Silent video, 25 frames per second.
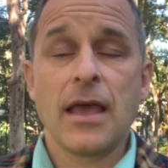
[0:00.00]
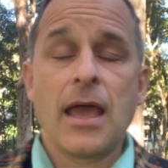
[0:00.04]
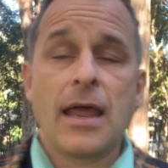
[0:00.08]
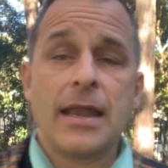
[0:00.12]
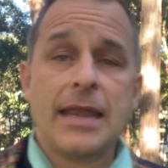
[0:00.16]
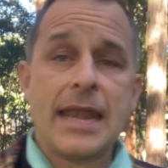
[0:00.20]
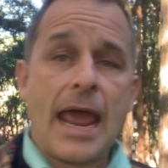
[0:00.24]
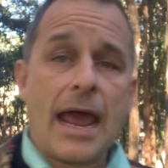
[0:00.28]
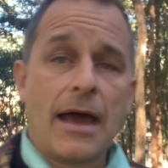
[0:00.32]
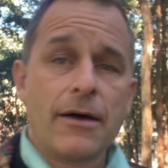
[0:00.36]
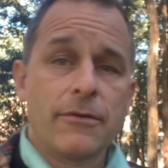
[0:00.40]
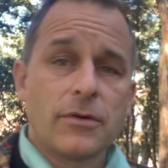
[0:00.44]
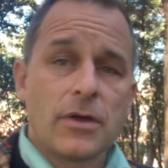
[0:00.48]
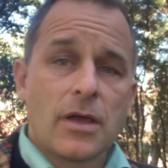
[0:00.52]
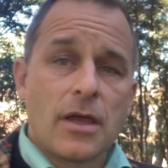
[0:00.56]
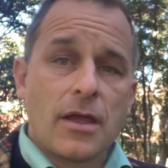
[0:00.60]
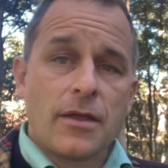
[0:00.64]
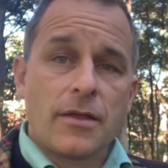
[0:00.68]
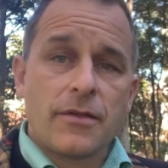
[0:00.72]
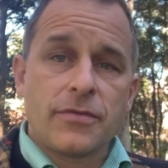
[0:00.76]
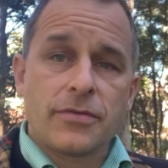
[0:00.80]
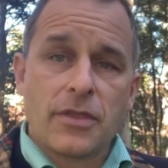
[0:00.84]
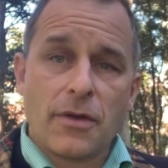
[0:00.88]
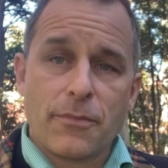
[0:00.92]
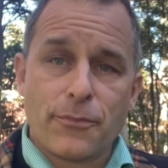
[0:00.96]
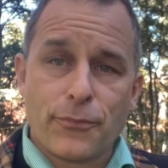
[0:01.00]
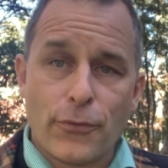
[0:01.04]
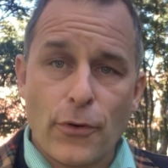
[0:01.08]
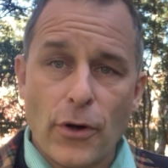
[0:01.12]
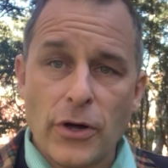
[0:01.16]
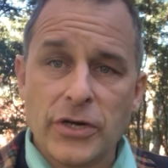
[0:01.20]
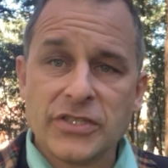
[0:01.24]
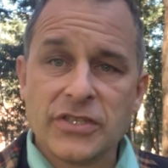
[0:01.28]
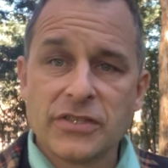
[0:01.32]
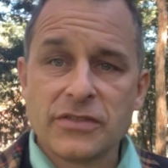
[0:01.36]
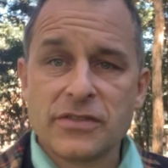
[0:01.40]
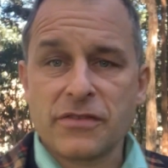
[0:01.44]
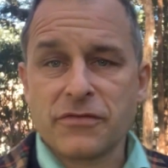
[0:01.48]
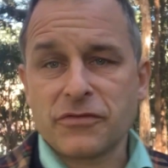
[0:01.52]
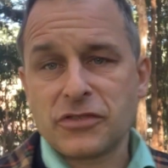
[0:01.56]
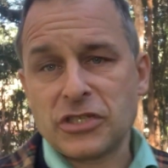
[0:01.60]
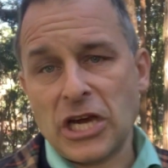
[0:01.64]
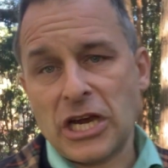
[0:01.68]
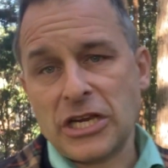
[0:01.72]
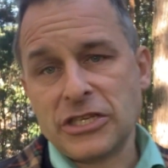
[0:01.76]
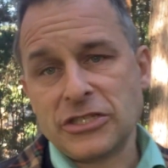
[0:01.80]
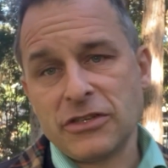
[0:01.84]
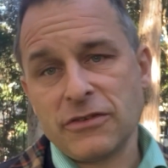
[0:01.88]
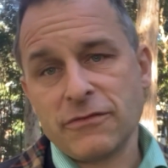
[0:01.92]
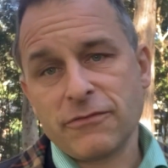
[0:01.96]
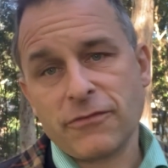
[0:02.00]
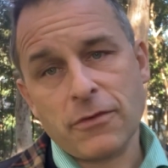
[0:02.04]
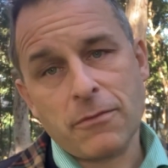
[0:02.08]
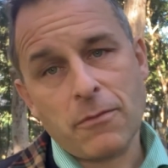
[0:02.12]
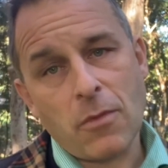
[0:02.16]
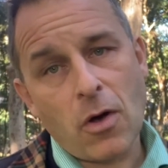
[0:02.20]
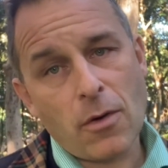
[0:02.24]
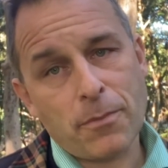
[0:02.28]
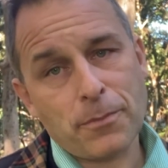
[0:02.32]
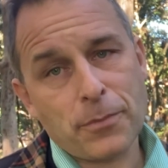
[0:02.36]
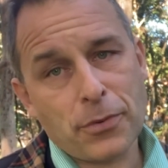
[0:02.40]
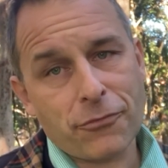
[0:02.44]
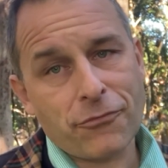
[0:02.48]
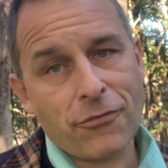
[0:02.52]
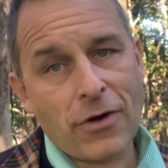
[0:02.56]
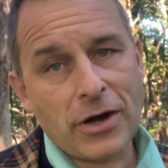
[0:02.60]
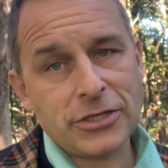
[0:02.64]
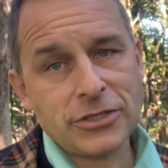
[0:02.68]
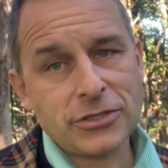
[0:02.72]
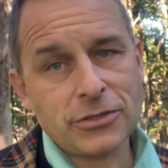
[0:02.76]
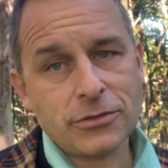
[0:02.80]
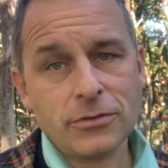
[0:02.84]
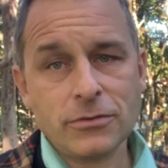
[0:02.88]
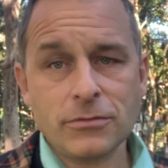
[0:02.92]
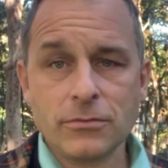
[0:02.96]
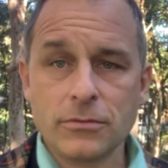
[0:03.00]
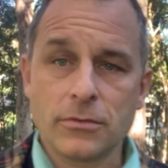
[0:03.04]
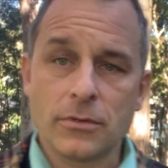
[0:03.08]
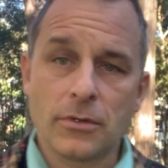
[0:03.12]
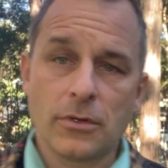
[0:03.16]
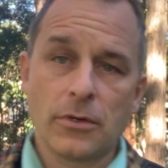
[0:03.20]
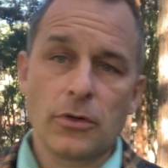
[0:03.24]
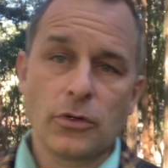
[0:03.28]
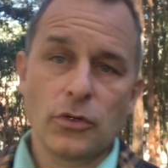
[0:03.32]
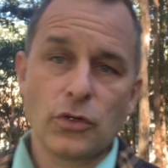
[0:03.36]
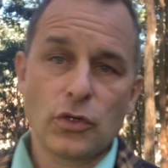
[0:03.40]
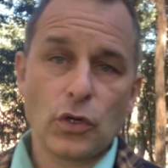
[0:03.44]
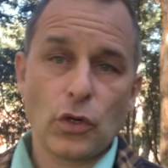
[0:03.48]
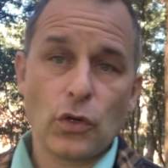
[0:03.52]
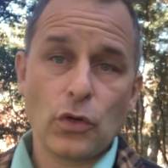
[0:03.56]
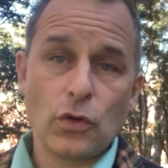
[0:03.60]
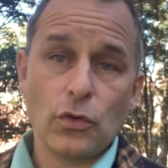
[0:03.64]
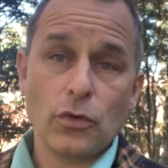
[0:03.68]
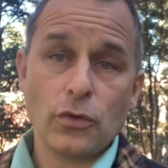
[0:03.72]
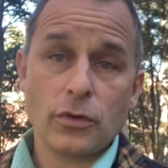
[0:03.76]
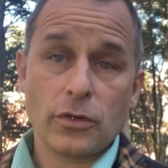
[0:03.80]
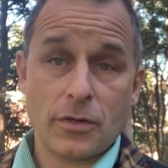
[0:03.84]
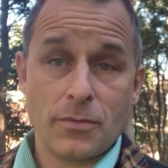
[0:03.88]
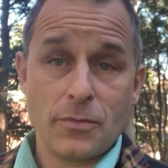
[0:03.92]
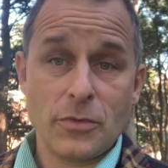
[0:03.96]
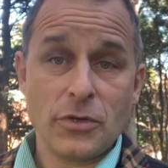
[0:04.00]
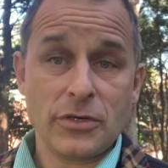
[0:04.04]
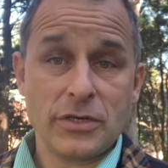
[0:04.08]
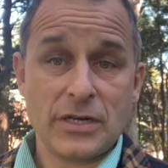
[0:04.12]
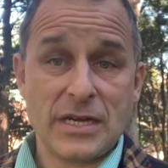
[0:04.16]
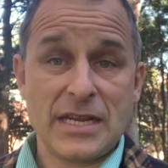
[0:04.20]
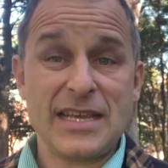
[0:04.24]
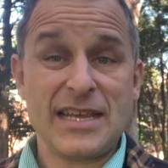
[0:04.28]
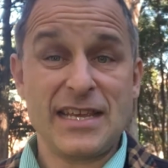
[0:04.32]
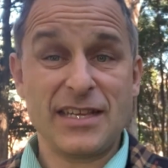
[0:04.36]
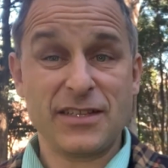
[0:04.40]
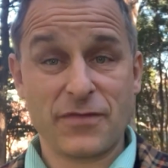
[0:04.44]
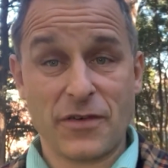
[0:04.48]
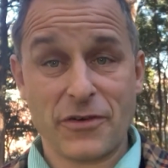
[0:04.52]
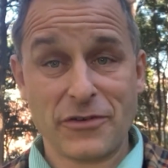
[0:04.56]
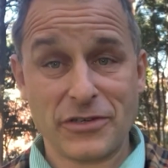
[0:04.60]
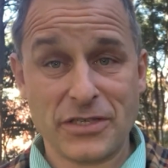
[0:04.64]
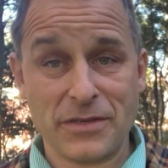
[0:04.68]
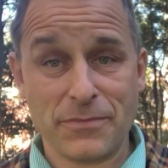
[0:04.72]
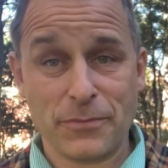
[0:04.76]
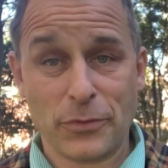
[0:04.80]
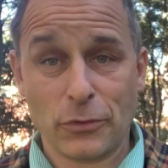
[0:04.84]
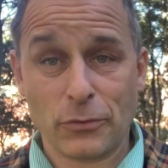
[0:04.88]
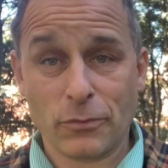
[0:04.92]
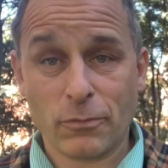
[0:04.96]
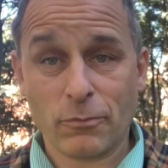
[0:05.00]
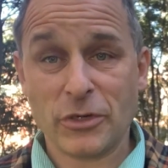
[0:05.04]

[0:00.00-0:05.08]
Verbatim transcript: Now, the process of changing from operational to community is very simple.